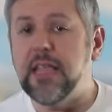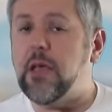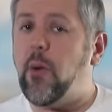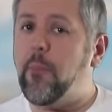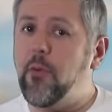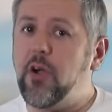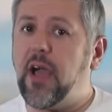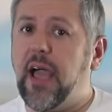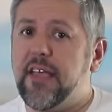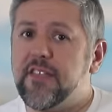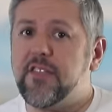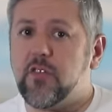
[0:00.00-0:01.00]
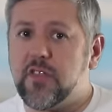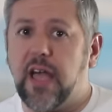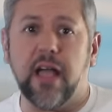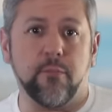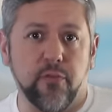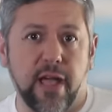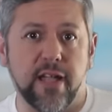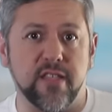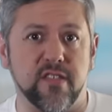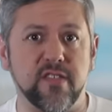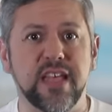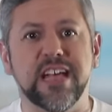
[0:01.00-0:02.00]
Now, while bunkai is still taught and
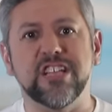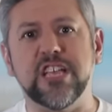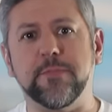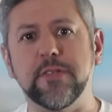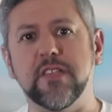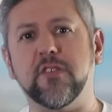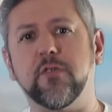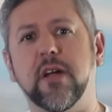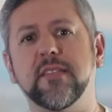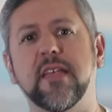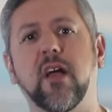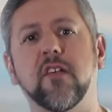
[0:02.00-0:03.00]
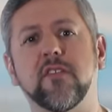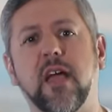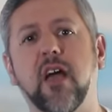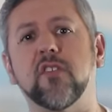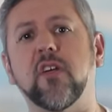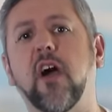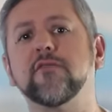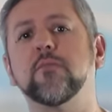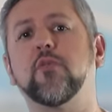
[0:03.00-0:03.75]
practiced, Japanese karate styles often